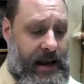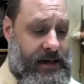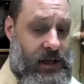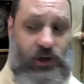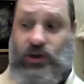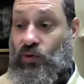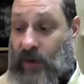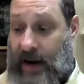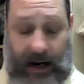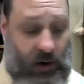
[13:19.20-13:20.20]
And he
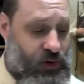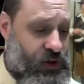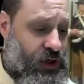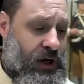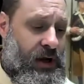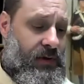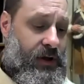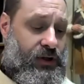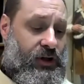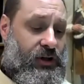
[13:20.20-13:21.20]
surrounds
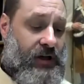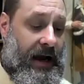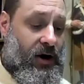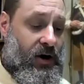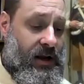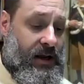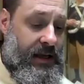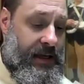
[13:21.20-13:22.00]
this entire